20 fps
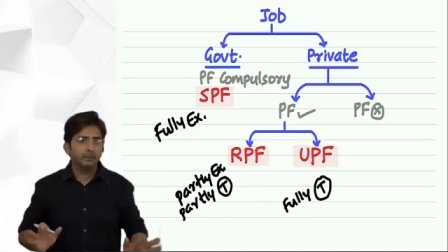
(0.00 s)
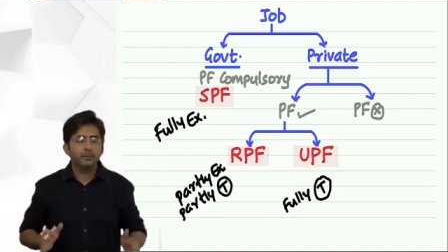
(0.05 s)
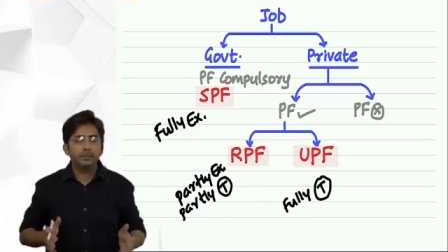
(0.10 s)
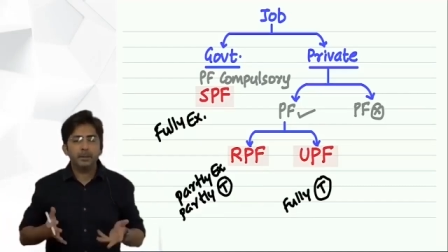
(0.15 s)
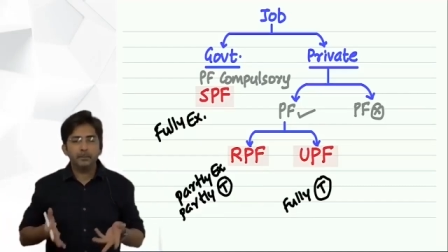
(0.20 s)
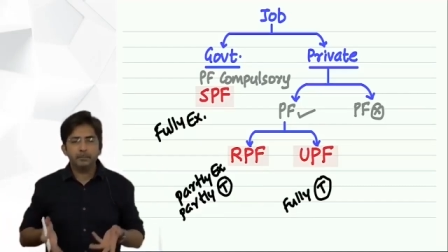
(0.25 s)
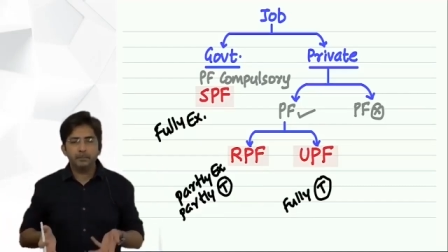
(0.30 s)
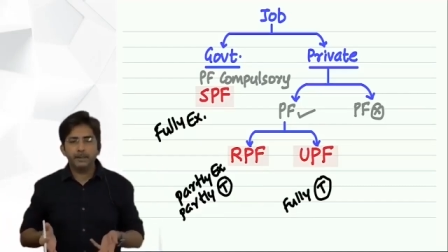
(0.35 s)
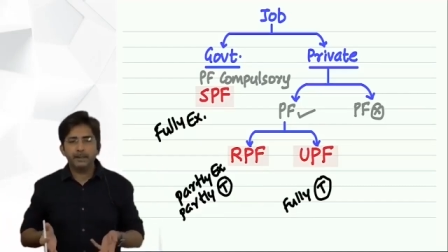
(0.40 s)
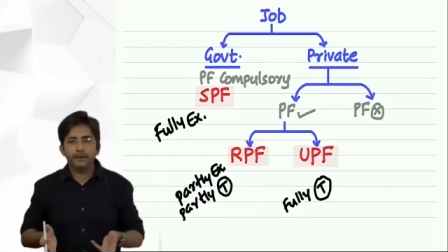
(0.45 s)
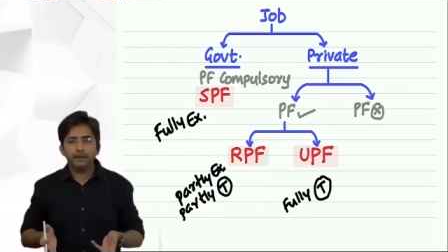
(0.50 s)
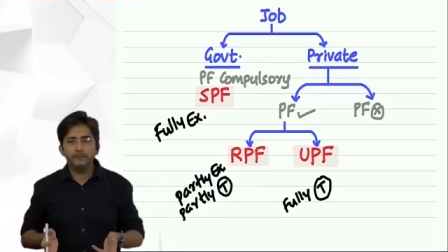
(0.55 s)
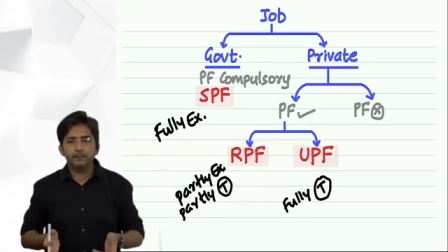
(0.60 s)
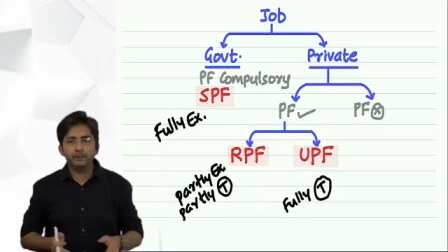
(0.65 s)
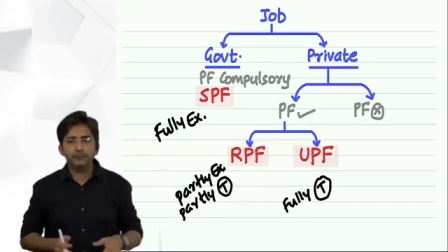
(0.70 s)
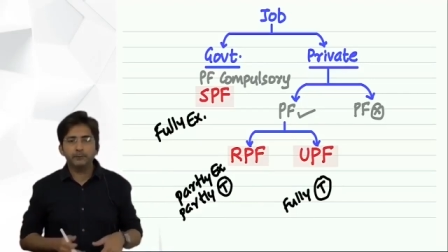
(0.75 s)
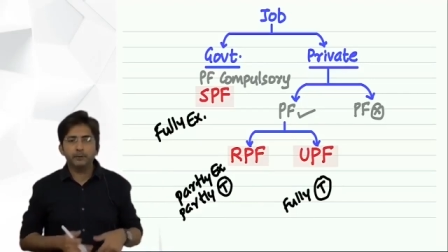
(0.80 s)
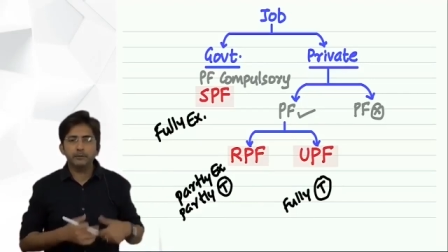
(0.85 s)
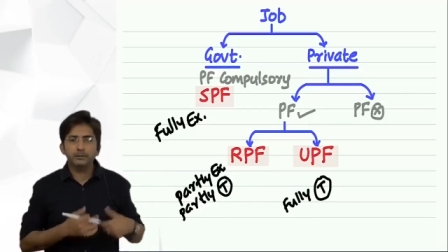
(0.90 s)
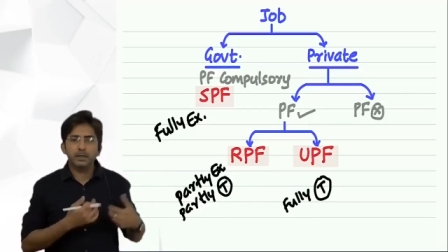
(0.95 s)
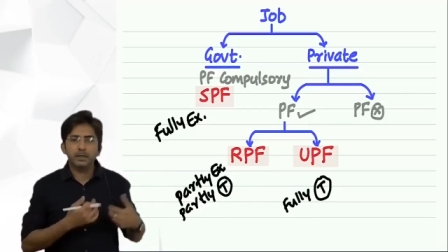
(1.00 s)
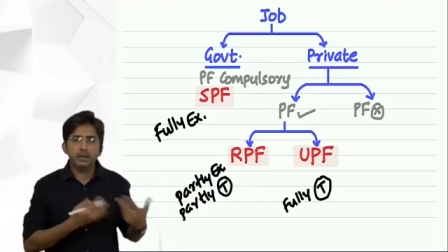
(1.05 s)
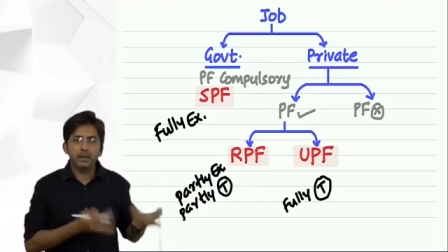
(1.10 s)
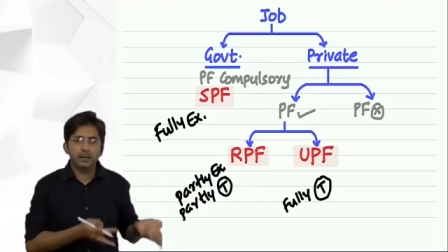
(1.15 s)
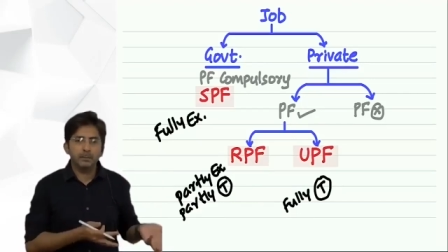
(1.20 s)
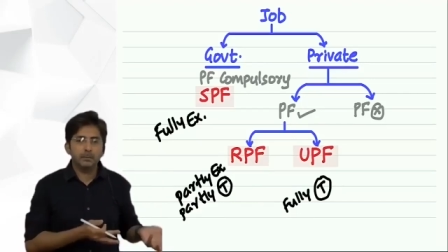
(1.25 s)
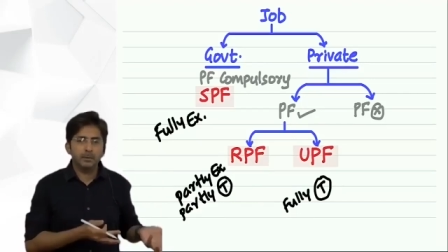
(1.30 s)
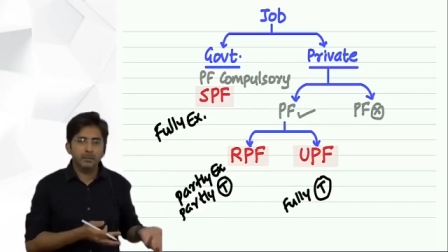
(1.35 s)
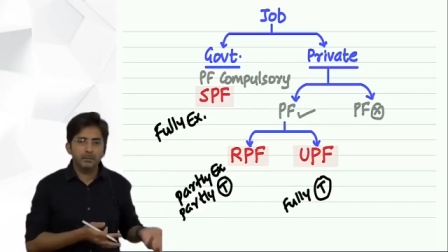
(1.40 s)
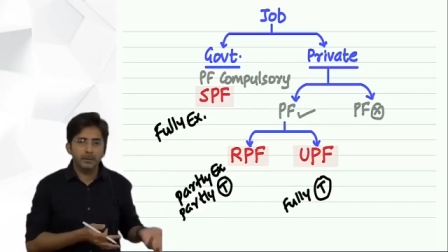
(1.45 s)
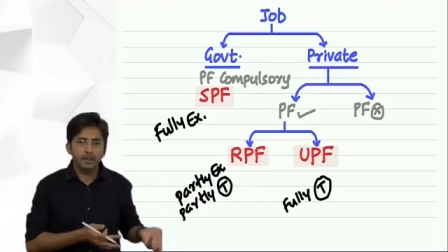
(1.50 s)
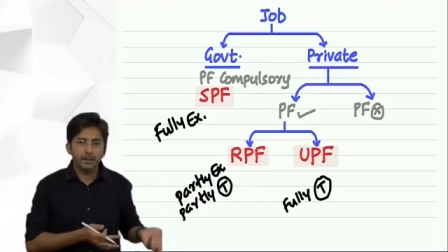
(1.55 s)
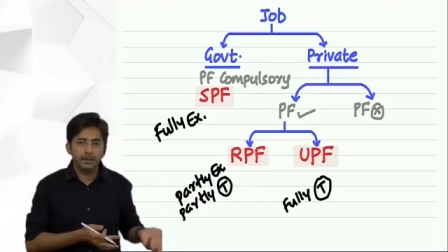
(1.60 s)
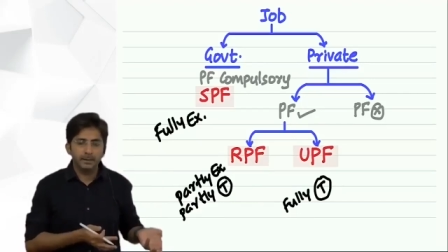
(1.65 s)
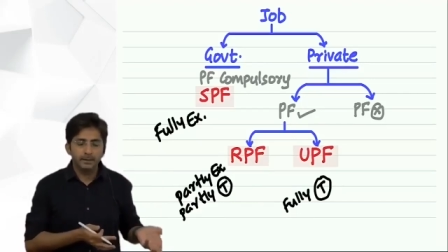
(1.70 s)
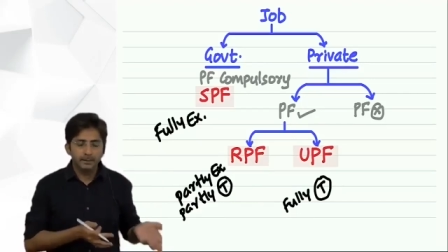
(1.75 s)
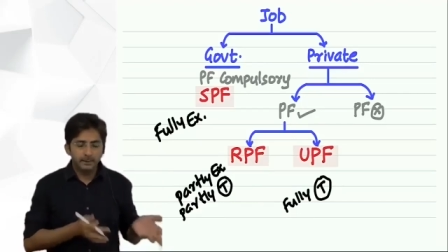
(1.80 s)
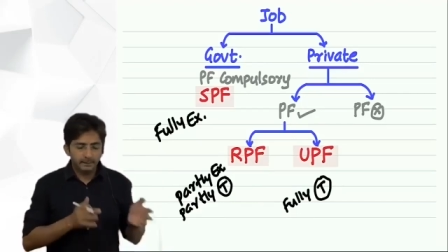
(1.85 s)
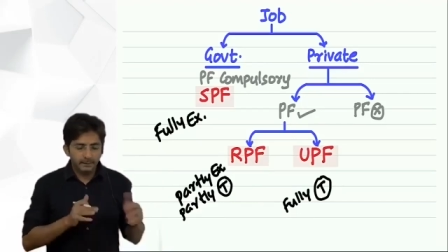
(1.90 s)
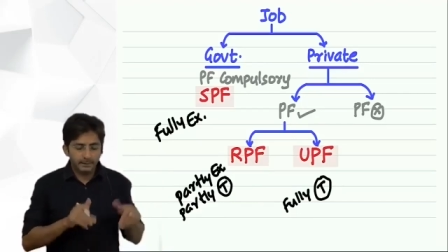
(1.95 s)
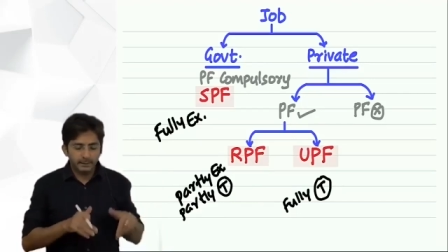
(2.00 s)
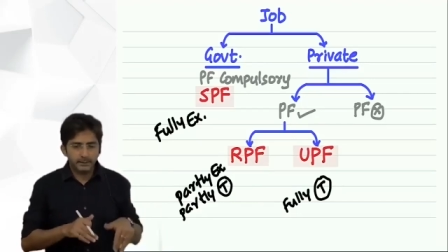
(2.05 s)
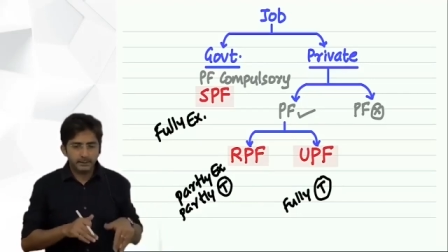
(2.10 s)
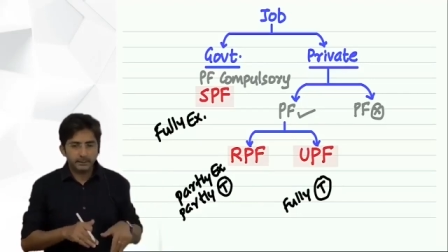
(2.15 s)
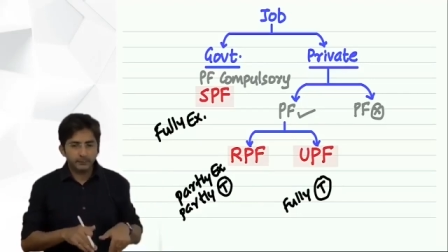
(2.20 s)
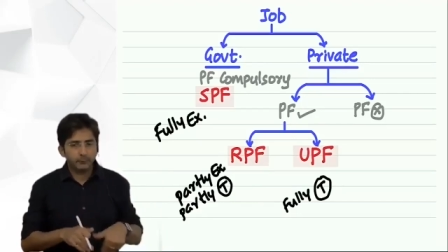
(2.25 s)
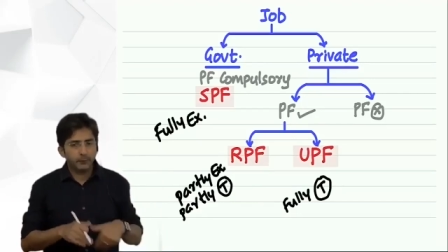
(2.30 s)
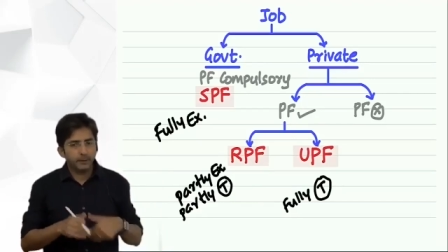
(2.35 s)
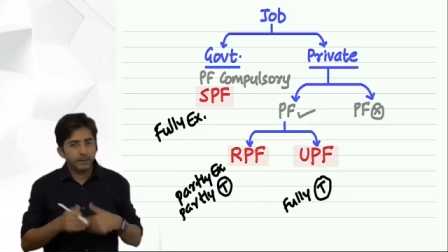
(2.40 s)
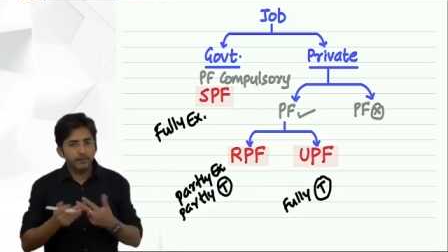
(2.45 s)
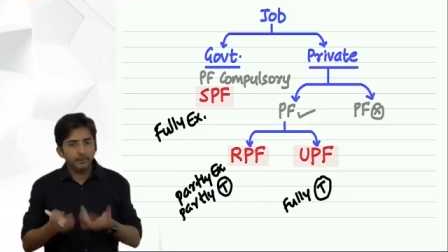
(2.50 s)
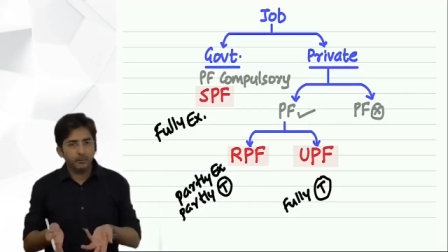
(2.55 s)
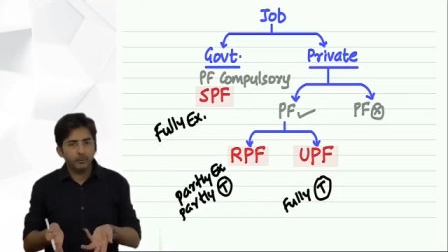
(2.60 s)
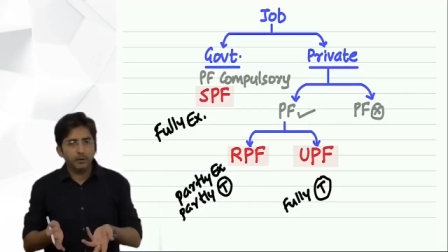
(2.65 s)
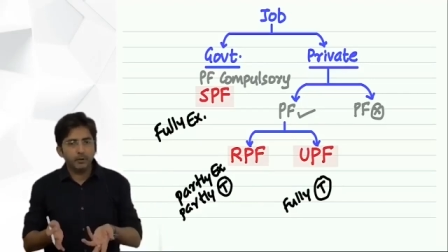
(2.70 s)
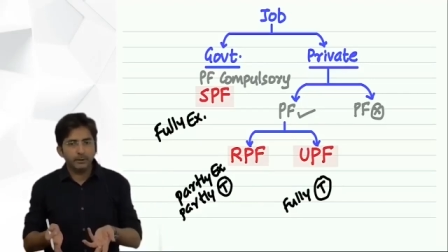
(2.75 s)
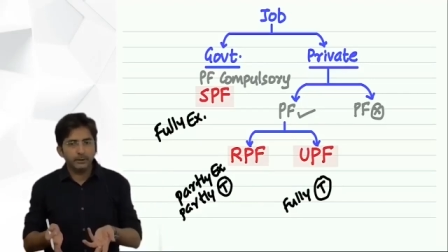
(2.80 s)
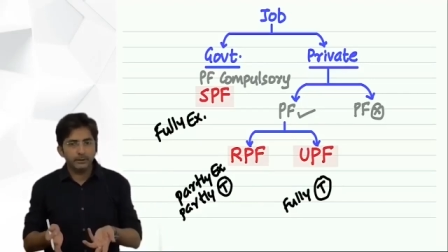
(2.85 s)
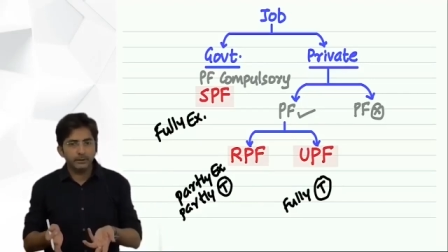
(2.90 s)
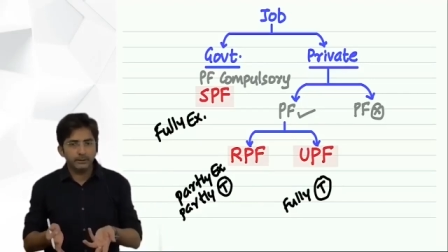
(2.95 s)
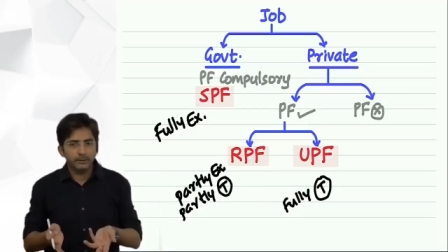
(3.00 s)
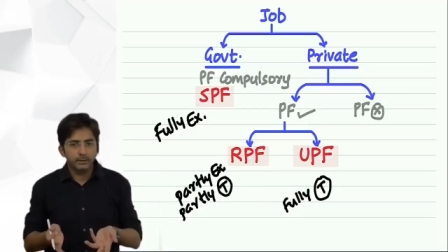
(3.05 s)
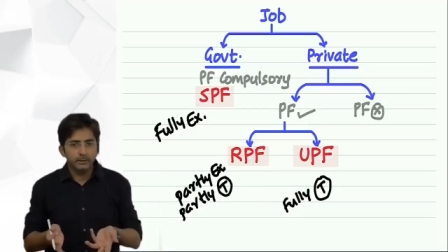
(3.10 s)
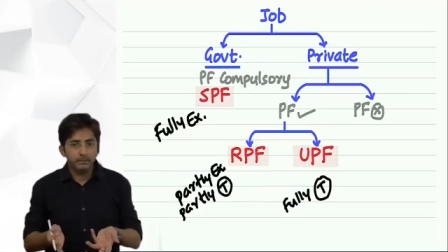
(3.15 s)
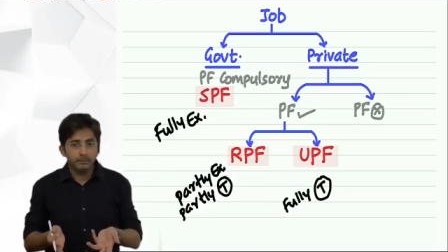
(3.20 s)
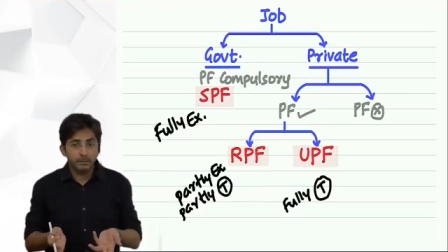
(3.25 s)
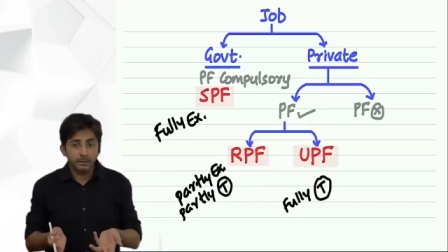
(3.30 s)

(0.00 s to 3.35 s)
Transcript: PPF is for general public, this is for employees.